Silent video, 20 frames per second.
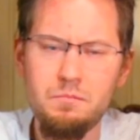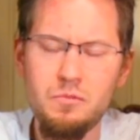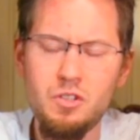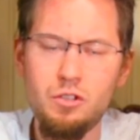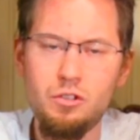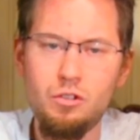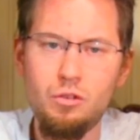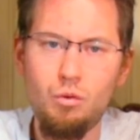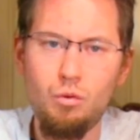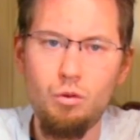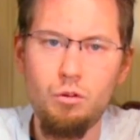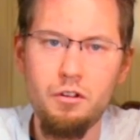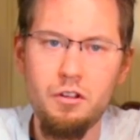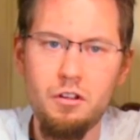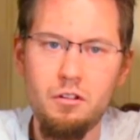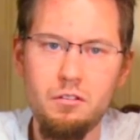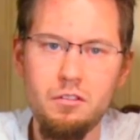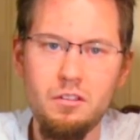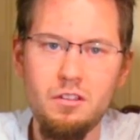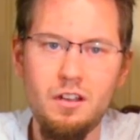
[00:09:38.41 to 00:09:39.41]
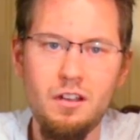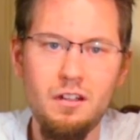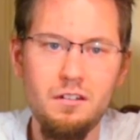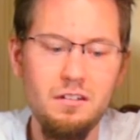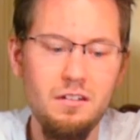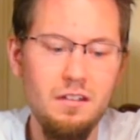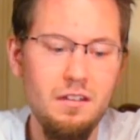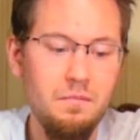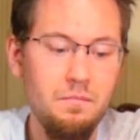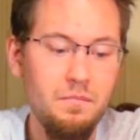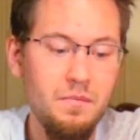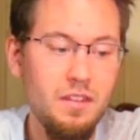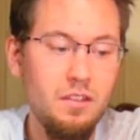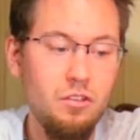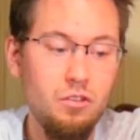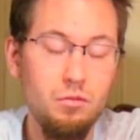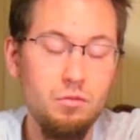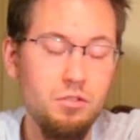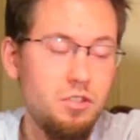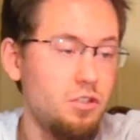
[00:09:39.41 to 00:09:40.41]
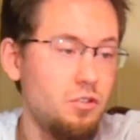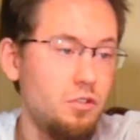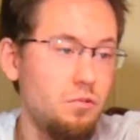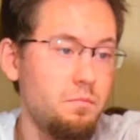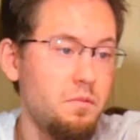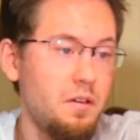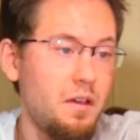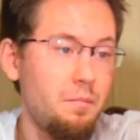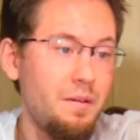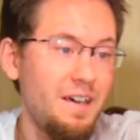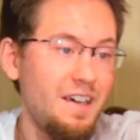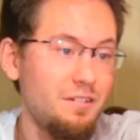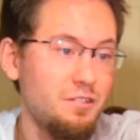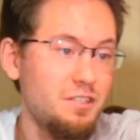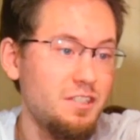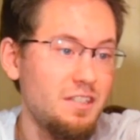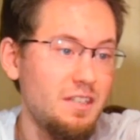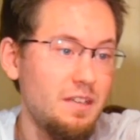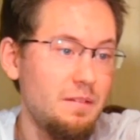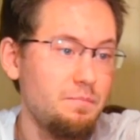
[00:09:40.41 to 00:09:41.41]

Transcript: tutorials on YouTube about